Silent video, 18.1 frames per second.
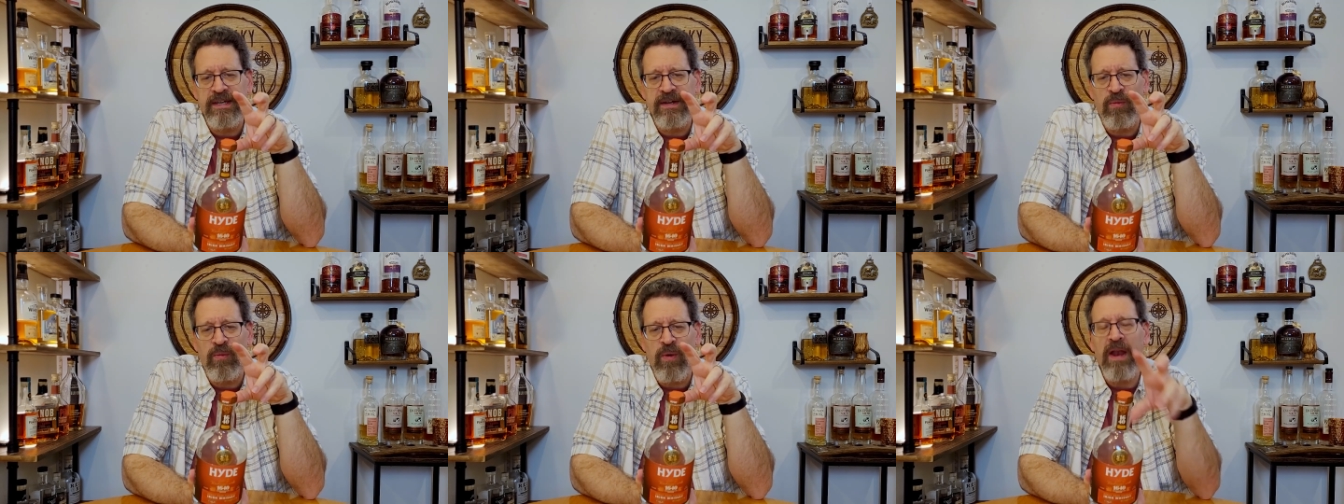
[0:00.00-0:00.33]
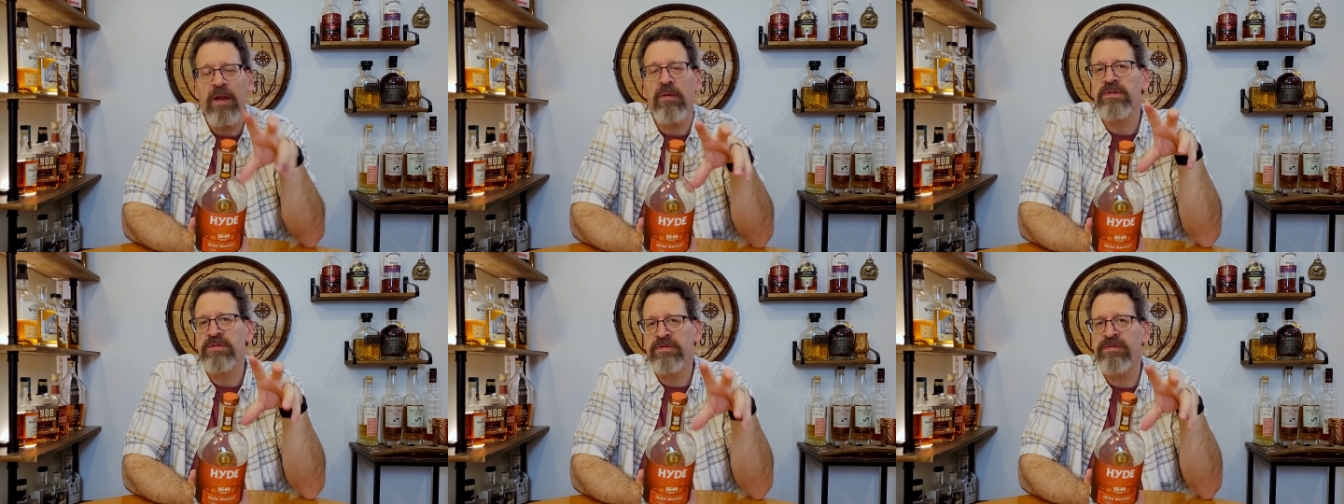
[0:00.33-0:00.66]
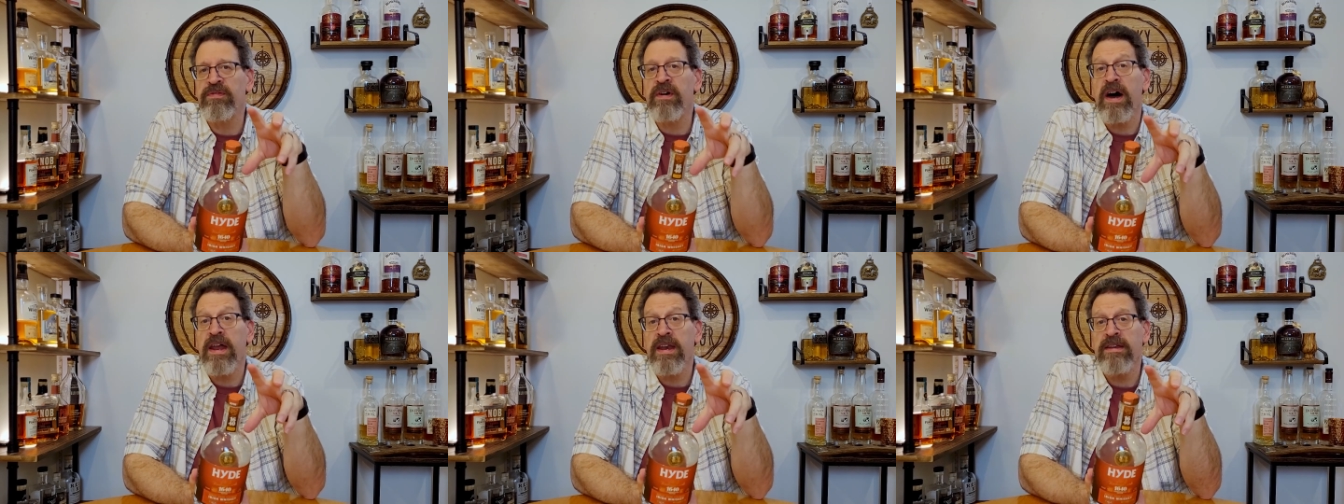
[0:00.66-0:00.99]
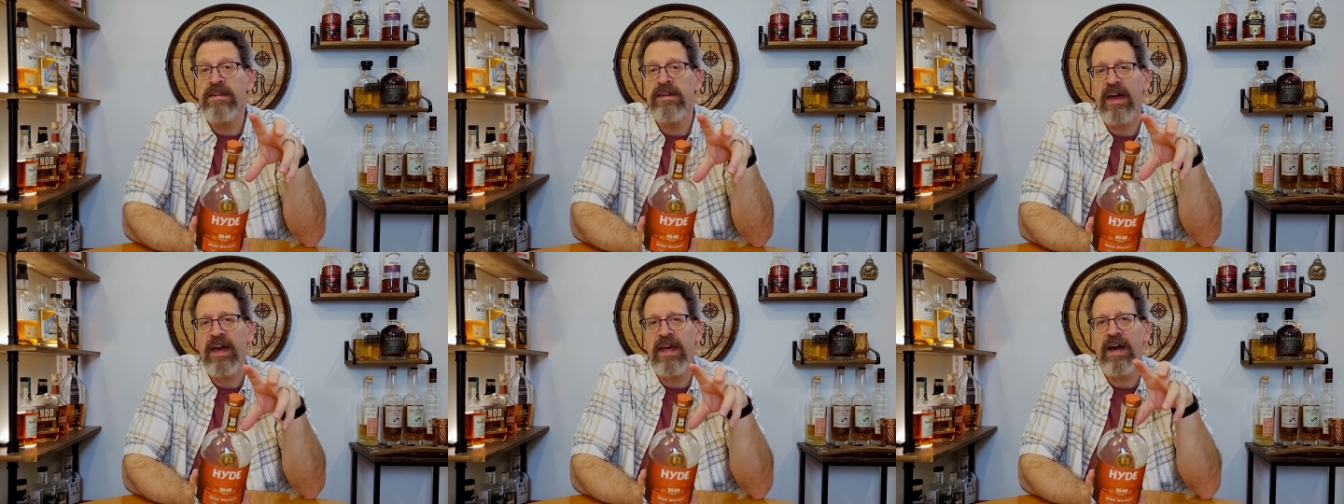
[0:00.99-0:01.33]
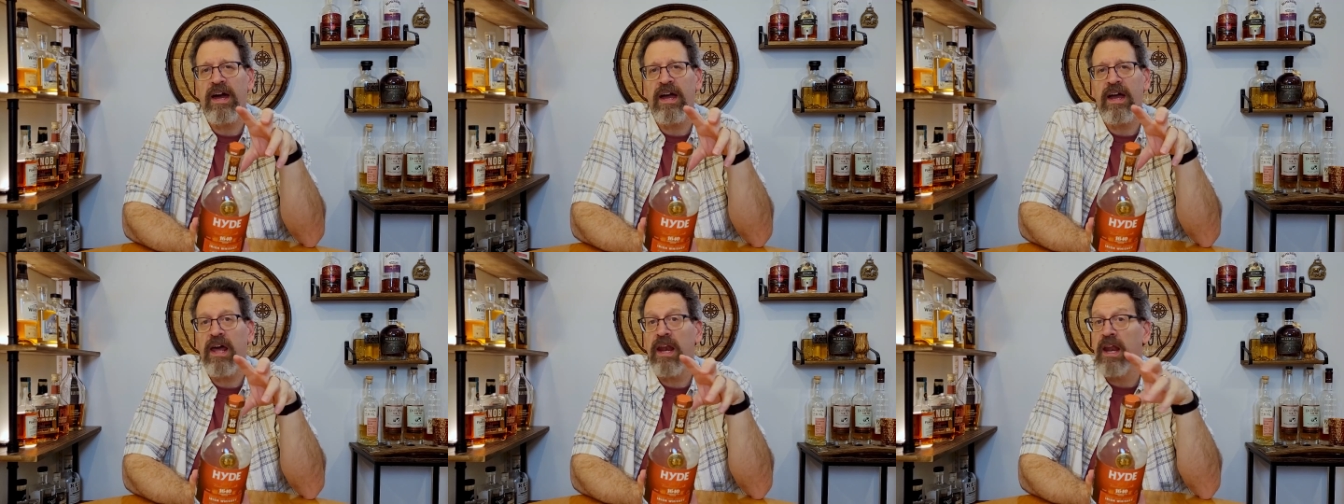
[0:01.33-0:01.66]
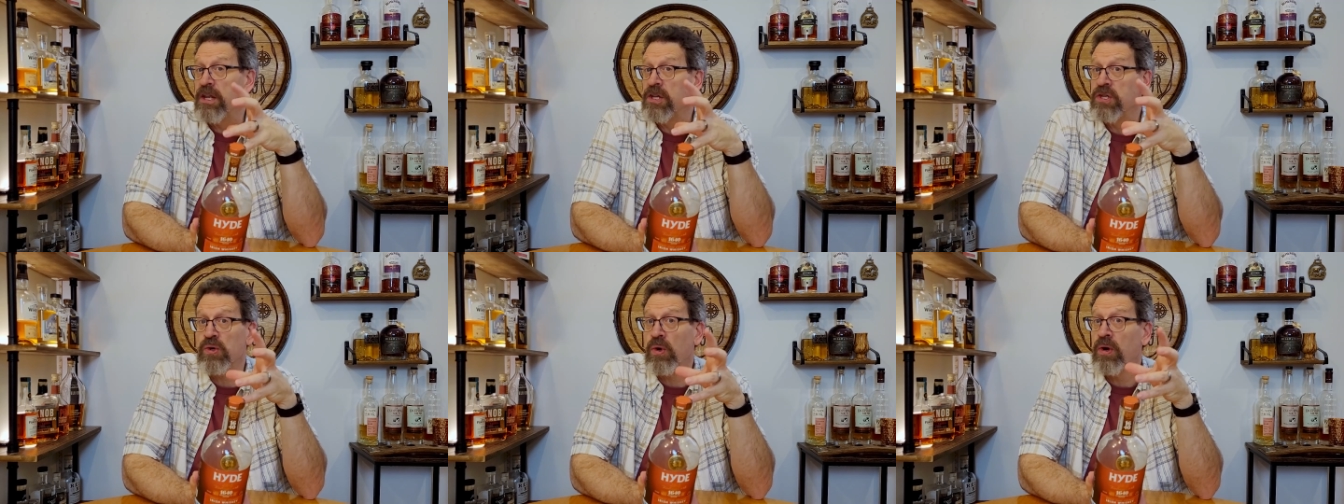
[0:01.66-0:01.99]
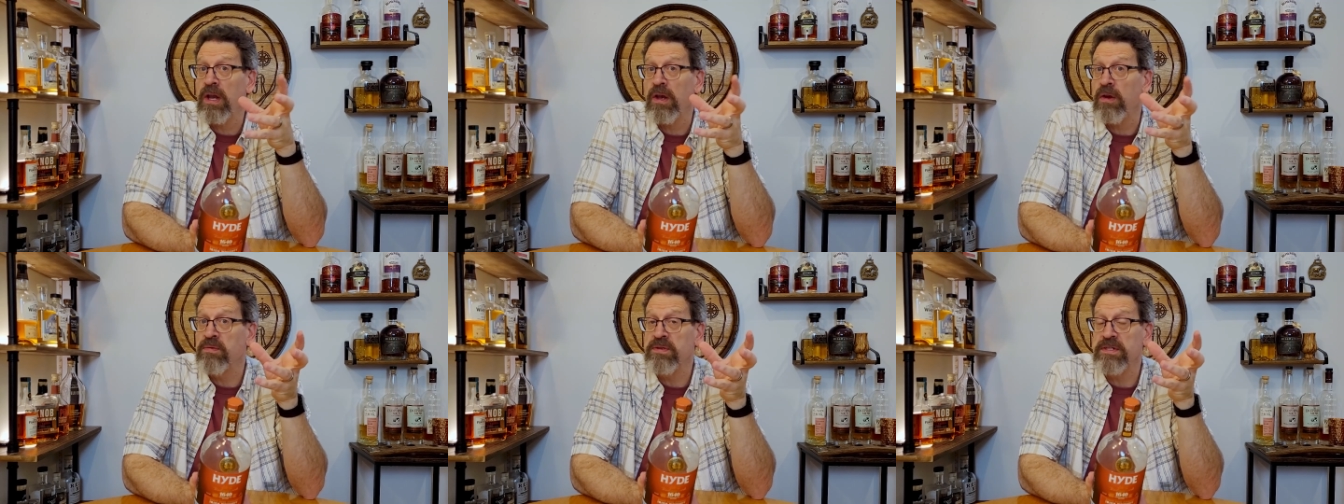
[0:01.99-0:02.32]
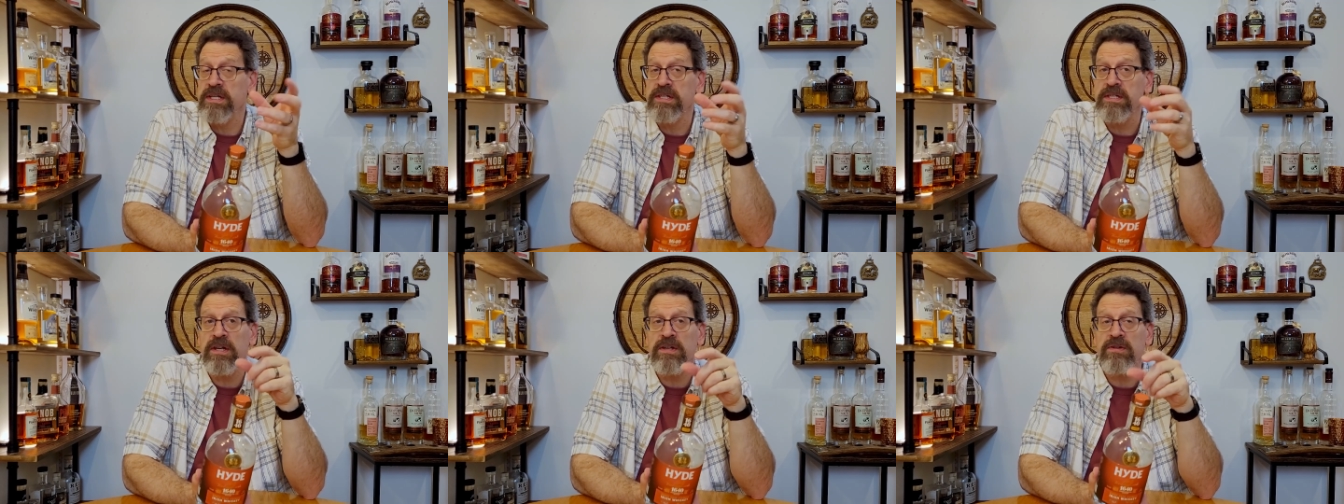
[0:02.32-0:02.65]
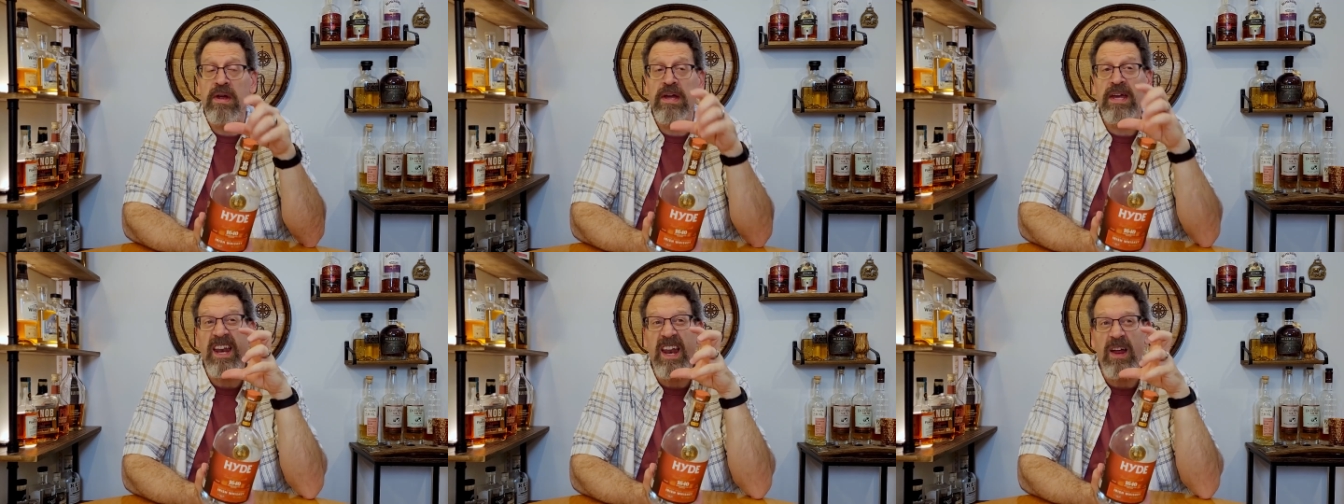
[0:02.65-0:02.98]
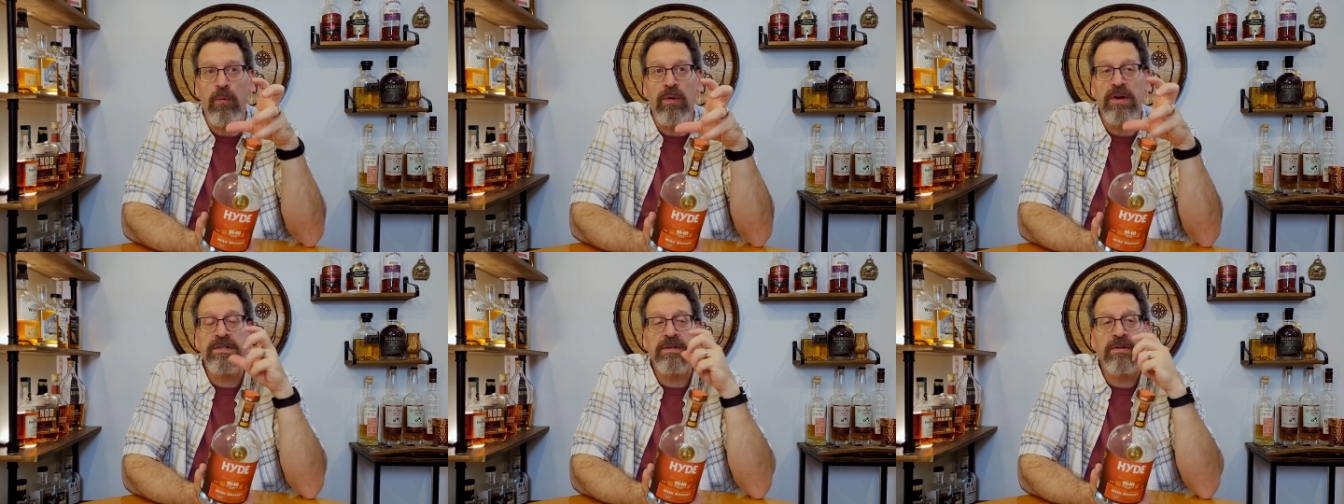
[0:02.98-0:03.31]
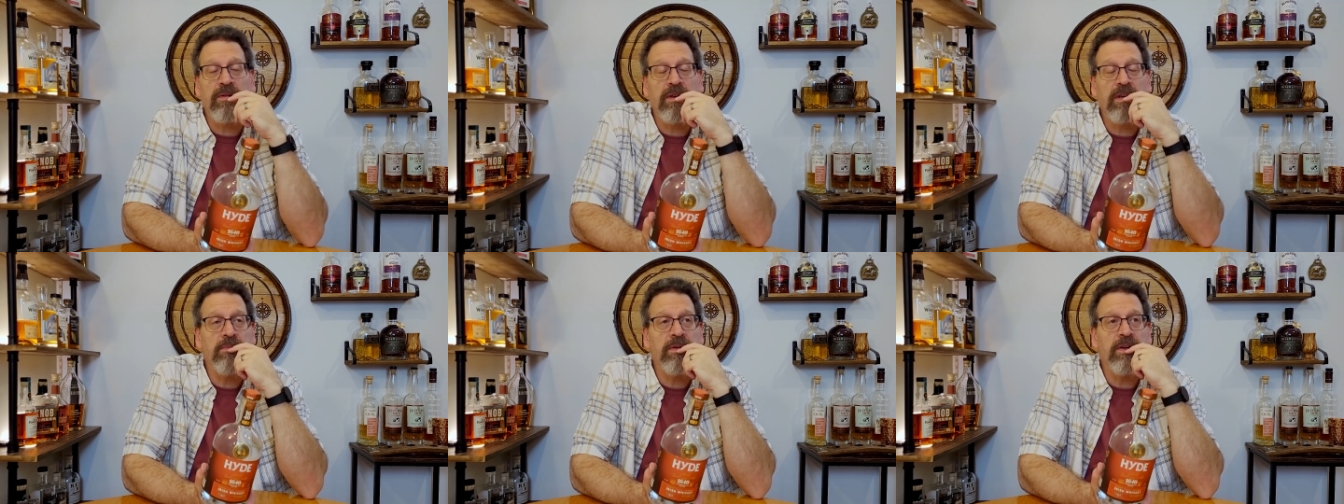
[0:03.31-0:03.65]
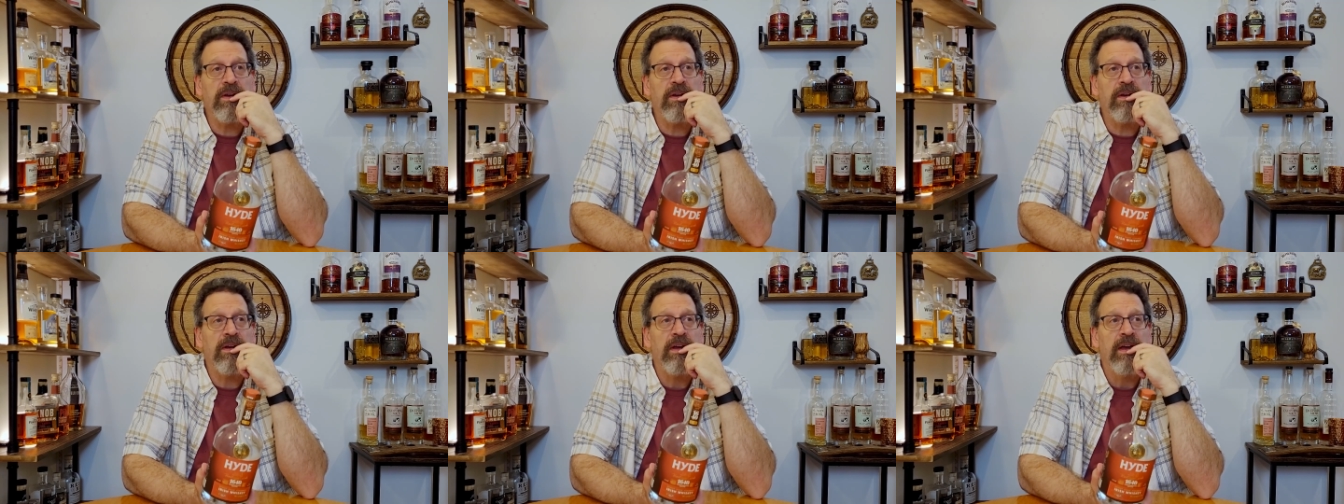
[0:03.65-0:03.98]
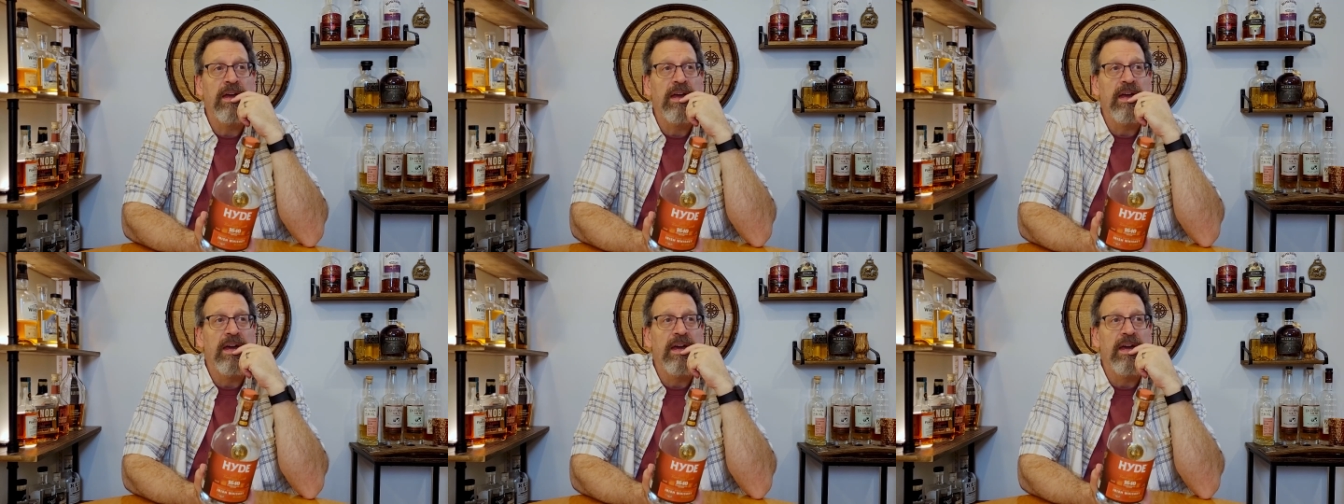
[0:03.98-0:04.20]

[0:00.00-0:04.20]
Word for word: while it was fun and I and I enjoyed it, it was easy to drink, and it was creamier.